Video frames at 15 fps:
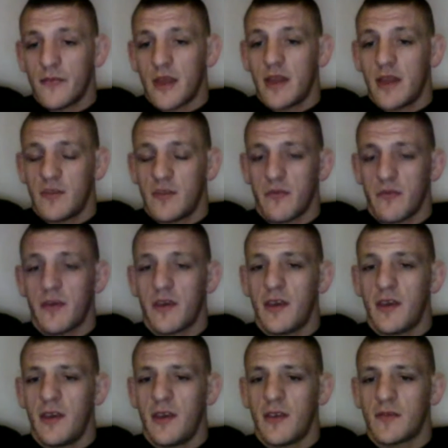and
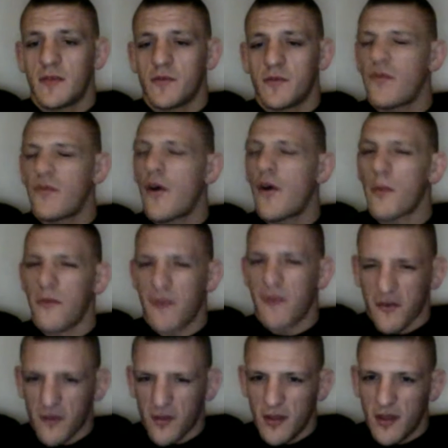he's fought
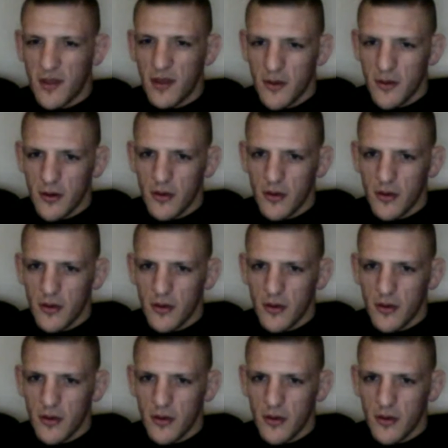professionally,